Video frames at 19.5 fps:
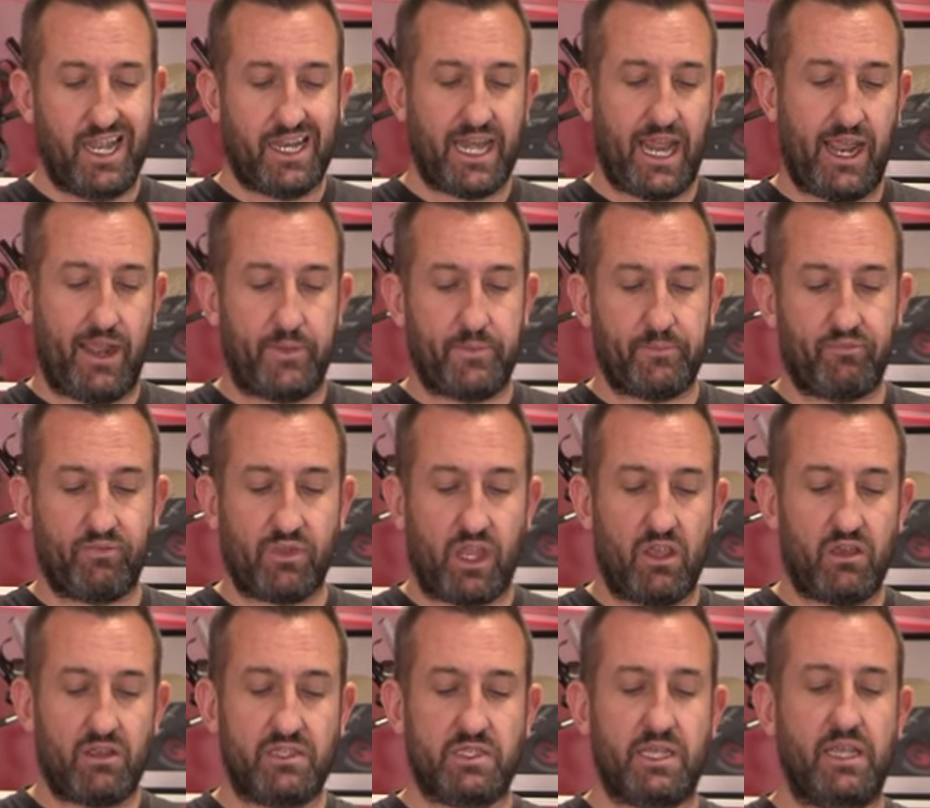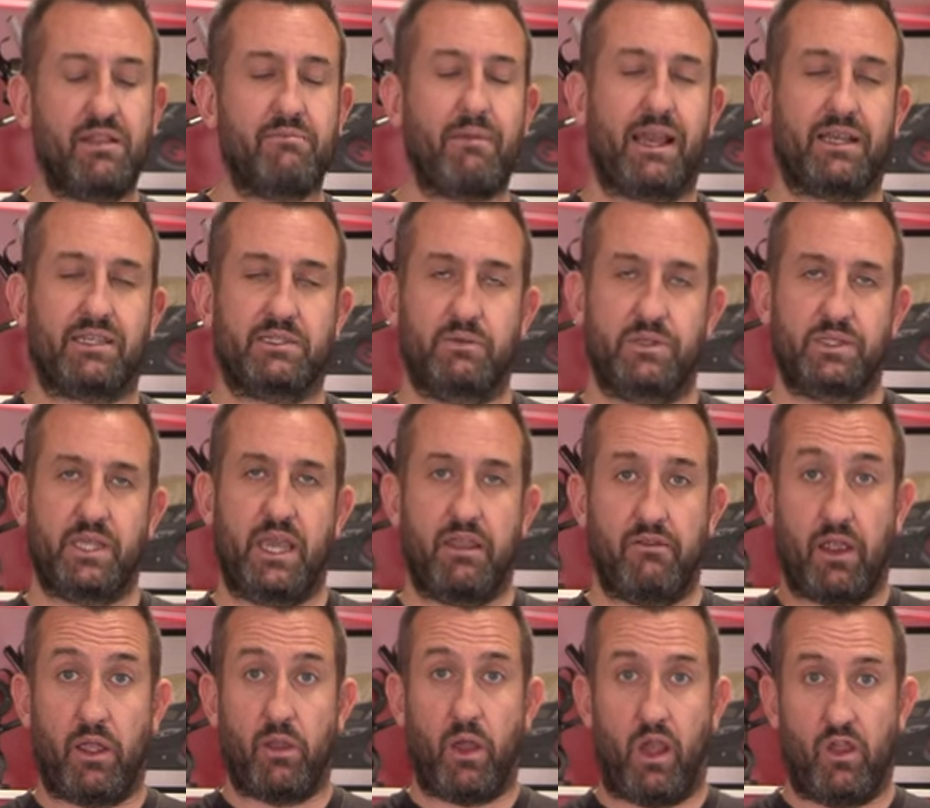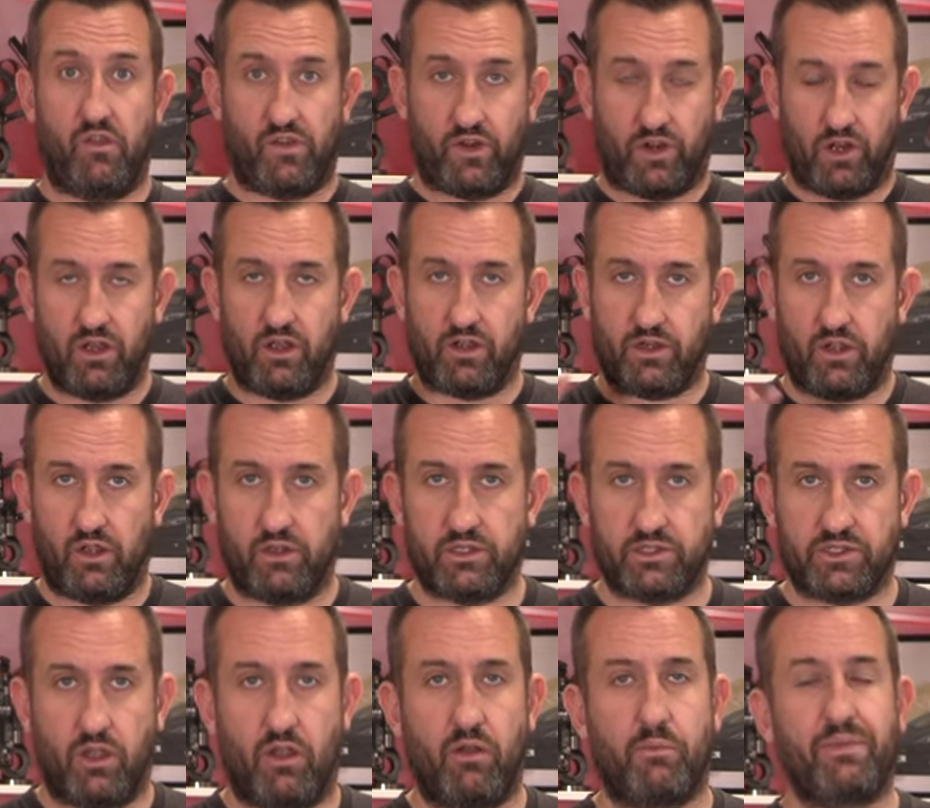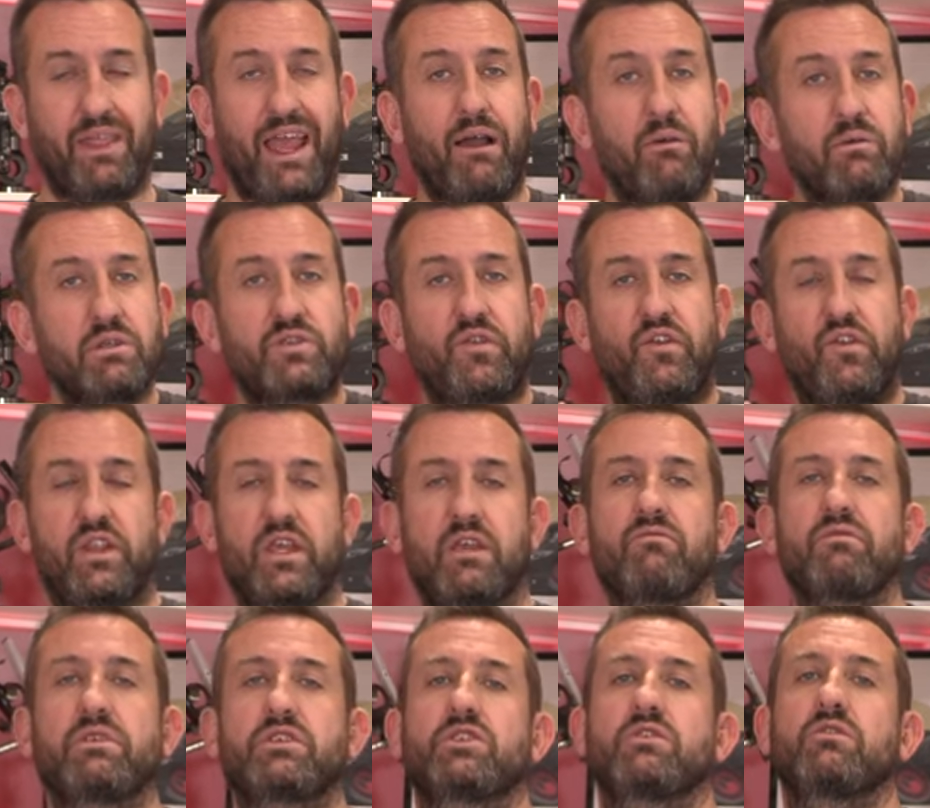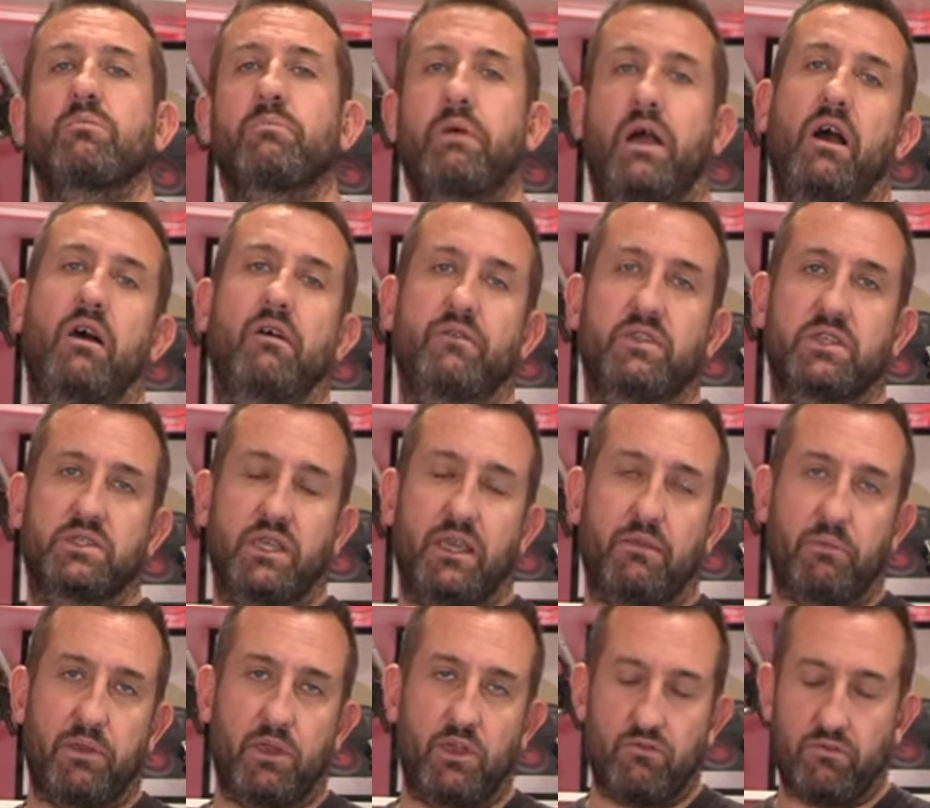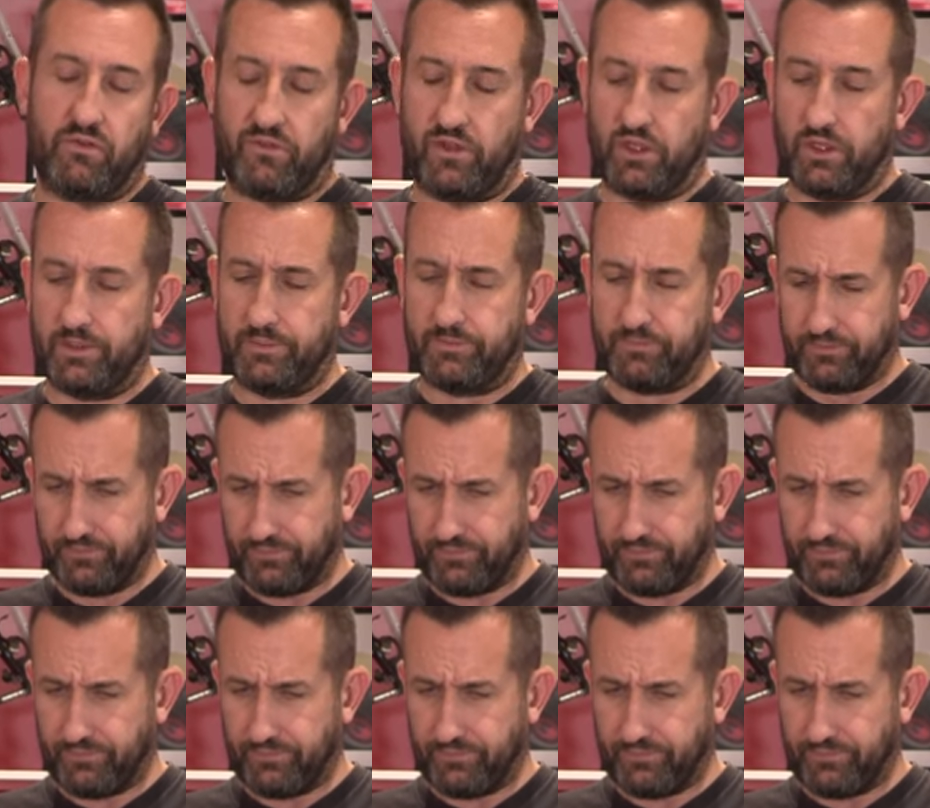Now, you can see the Maximus Hero overclock on the top. That was for the original part of the CPU review.